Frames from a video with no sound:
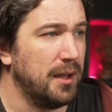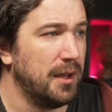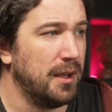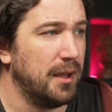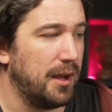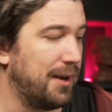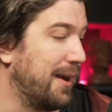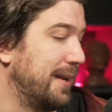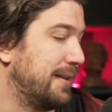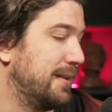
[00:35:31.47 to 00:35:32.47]
All right.
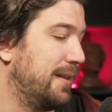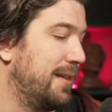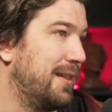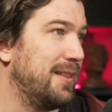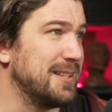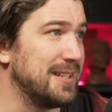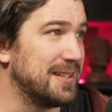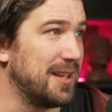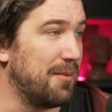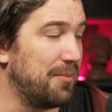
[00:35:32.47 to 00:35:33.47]
This is
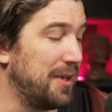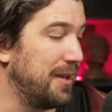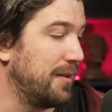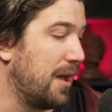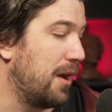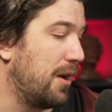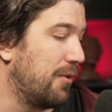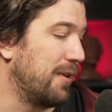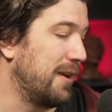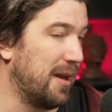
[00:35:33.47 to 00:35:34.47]
something
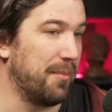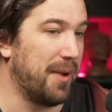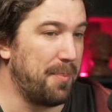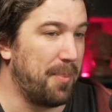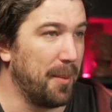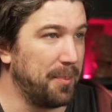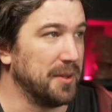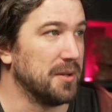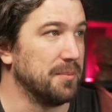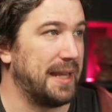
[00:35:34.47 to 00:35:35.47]
written up by Popular
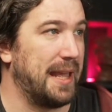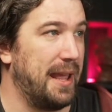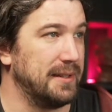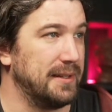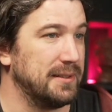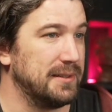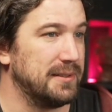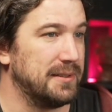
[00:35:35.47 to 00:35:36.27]
Mechanics.